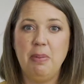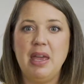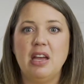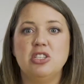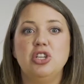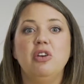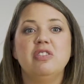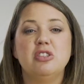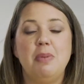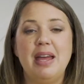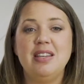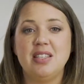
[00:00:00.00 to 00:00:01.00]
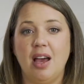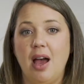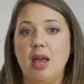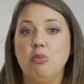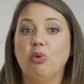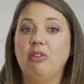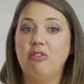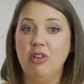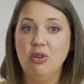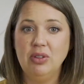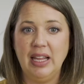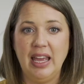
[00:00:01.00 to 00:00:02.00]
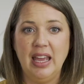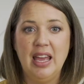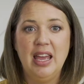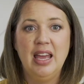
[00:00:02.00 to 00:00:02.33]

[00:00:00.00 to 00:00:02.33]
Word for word: because you've spent time refueling.